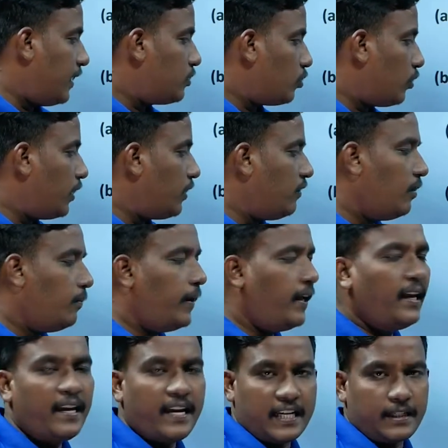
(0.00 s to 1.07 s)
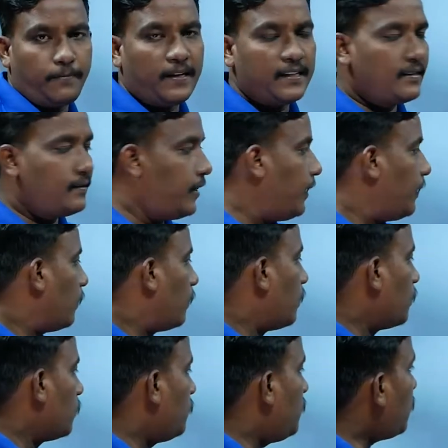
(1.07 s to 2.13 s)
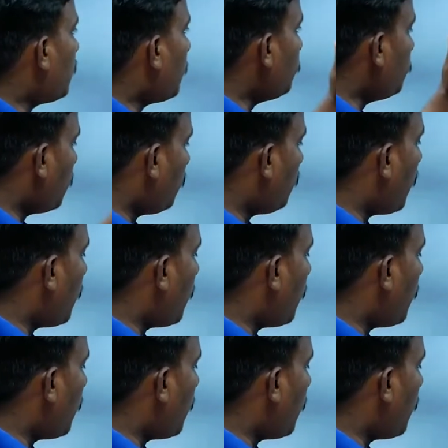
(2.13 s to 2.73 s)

So it will be s plus 3. Just observe the